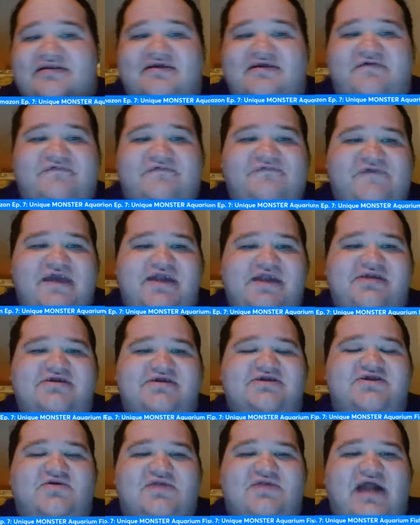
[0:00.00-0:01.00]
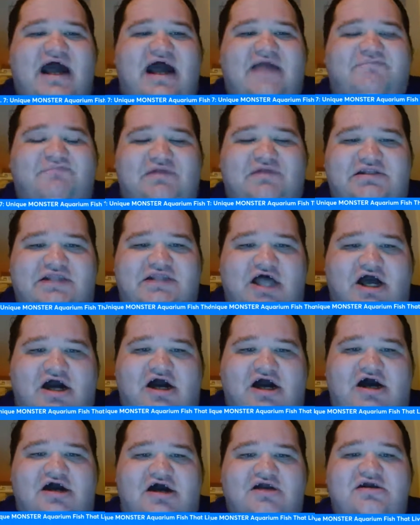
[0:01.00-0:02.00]
of fish do not
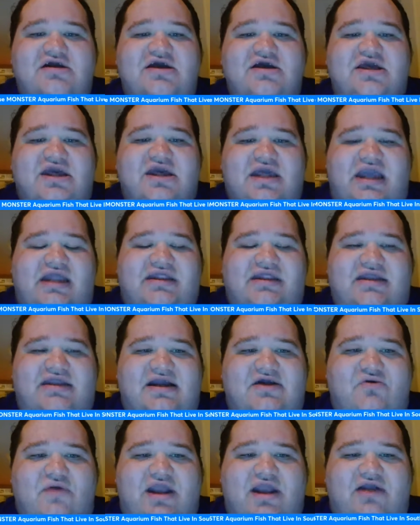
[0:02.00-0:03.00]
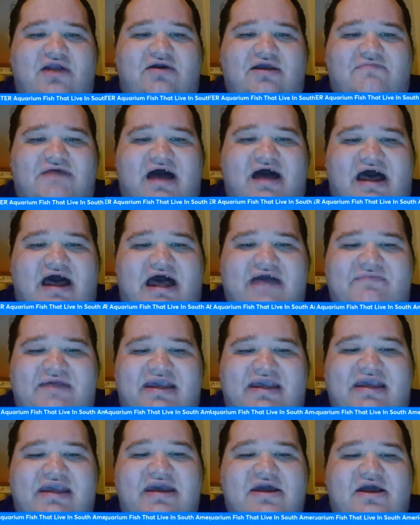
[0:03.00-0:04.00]
belong in the aquarium
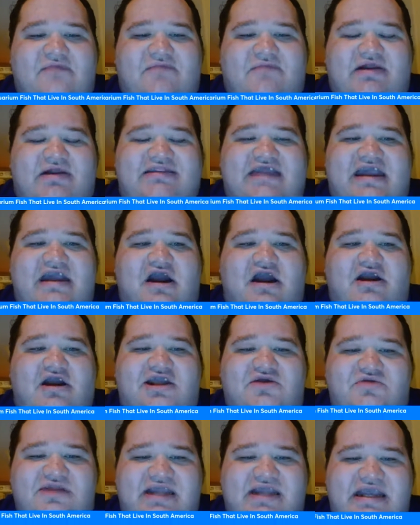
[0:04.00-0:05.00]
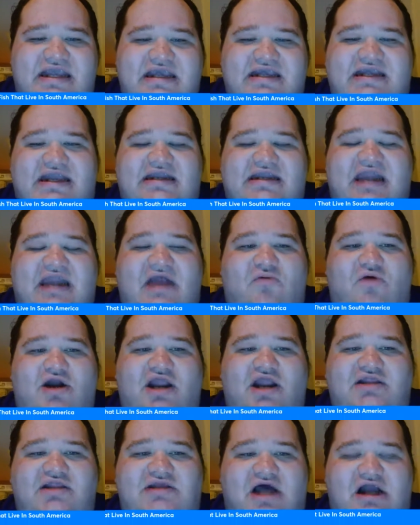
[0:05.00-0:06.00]
hobby, but they are unique and I
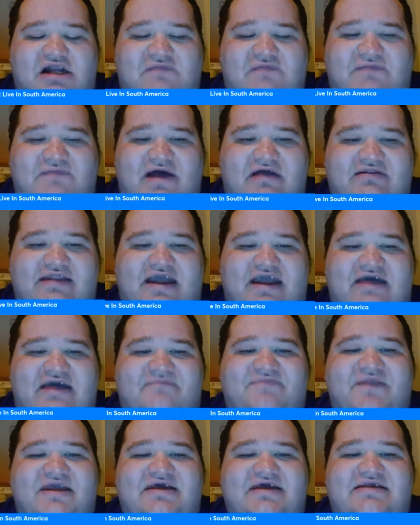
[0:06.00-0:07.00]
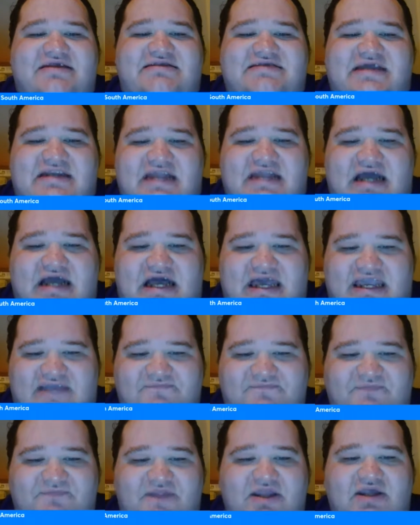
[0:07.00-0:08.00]
want to talk about them tonight.
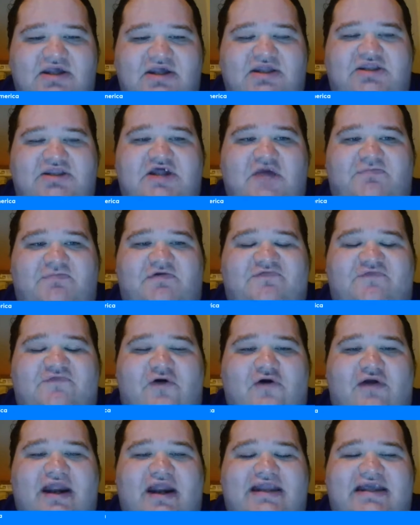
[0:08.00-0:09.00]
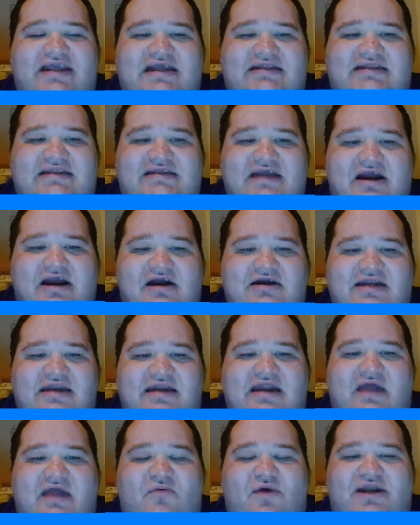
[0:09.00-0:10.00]
So before I get
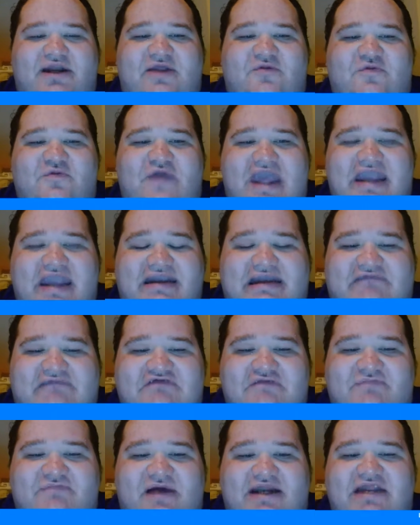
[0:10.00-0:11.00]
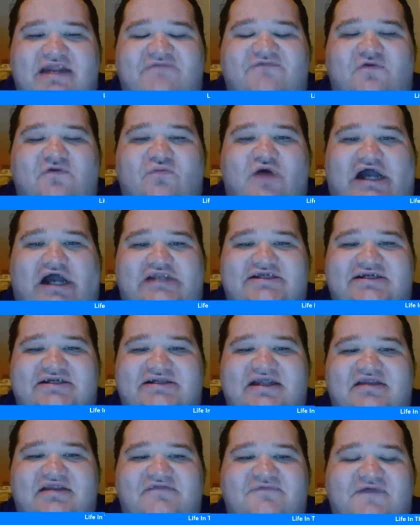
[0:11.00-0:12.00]
started, I want to thank everybody for watching
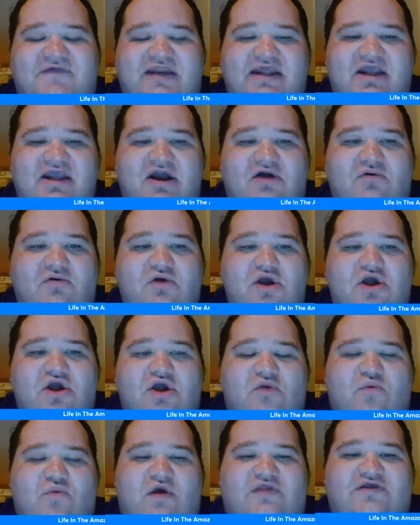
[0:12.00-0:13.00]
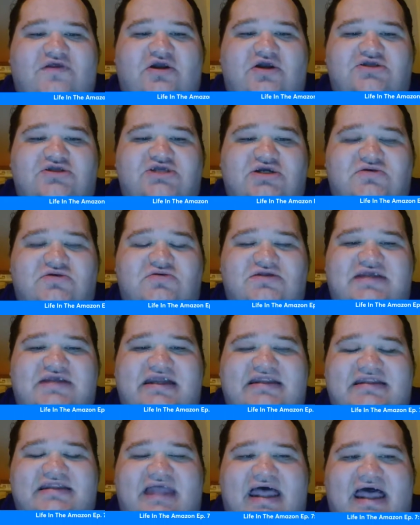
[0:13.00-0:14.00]
this video, whether you're tuned
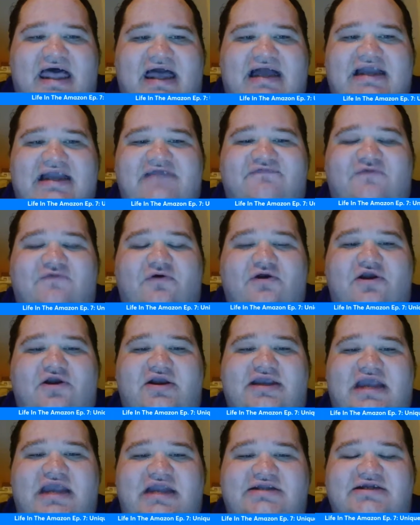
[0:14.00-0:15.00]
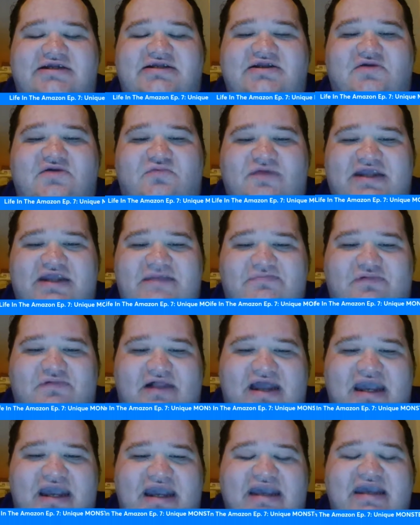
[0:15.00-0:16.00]
in live or you're catching the
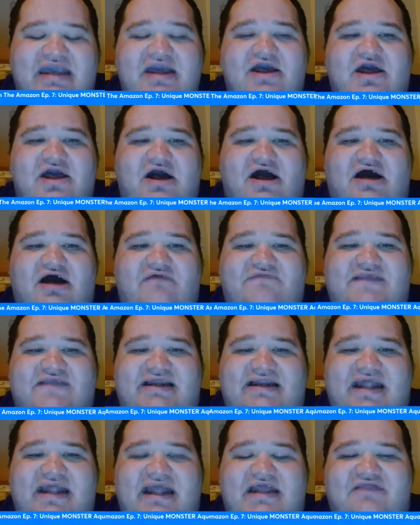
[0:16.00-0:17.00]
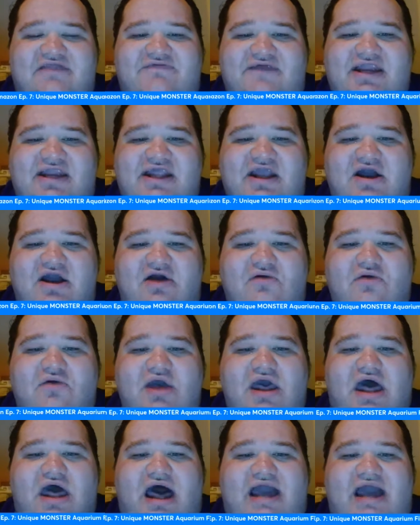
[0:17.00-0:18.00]
replay of today's video. I